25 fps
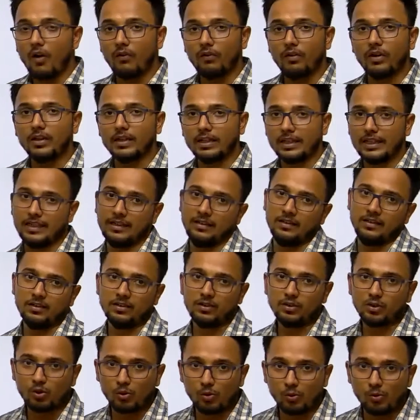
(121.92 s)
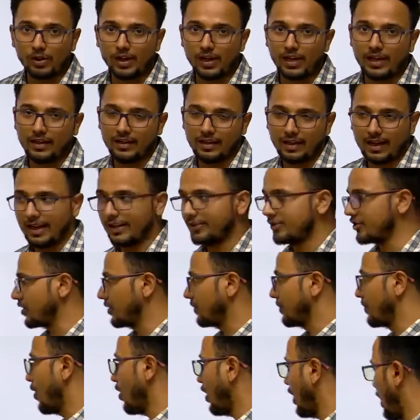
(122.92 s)
cover in today's
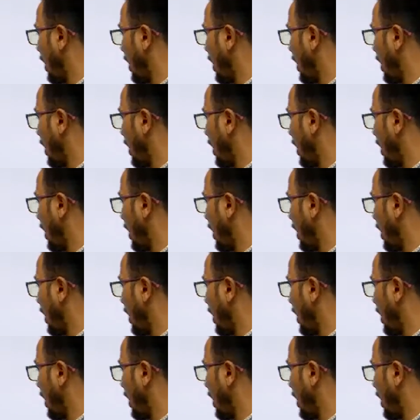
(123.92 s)
lecture.